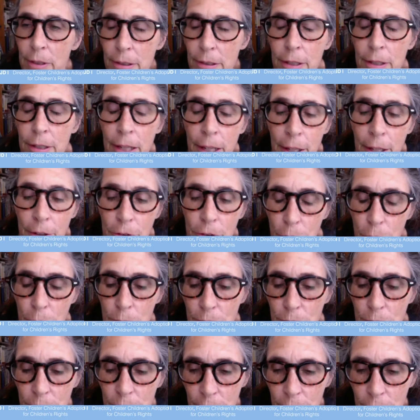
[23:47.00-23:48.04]
so
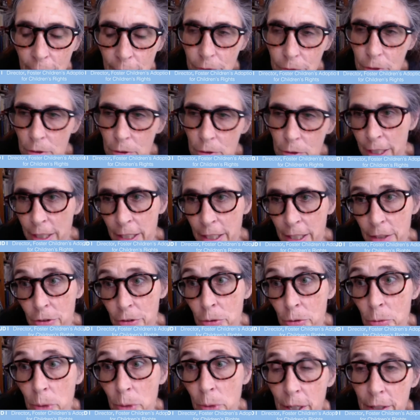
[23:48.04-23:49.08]
you have to look at it two
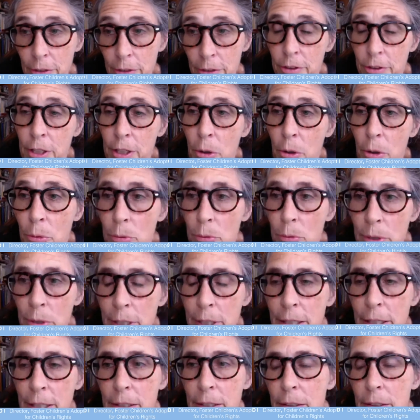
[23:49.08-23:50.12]
ways. The
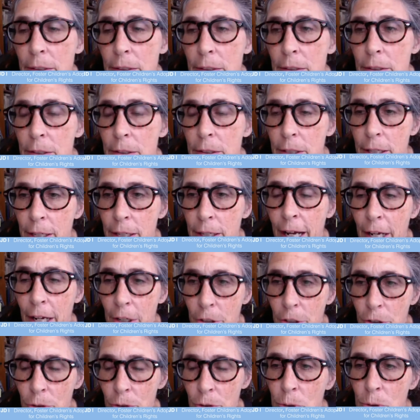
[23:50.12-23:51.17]
only
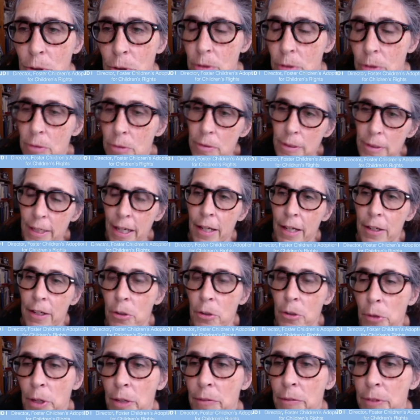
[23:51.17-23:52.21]
actual
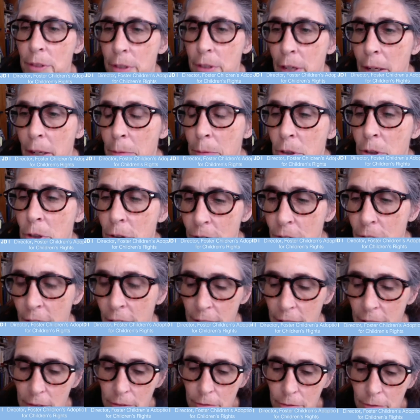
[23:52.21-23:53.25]
category of adoptions that
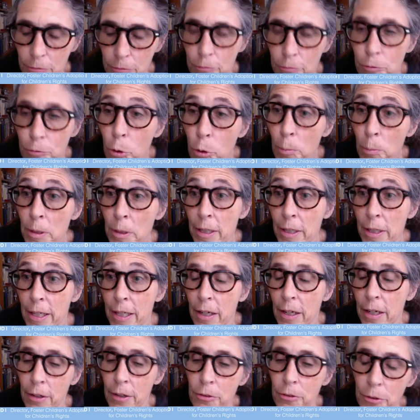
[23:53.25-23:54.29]
formally,
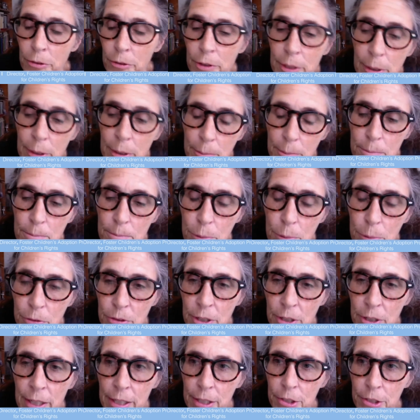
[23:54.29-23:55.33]
under the
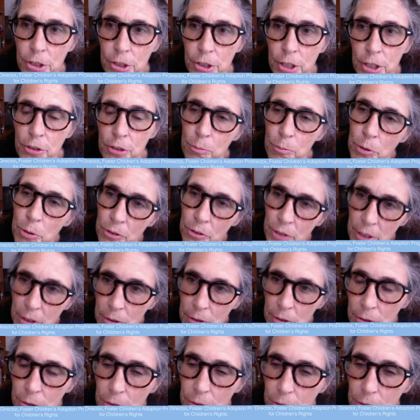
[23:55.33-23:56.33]
presiding Judge Bazil's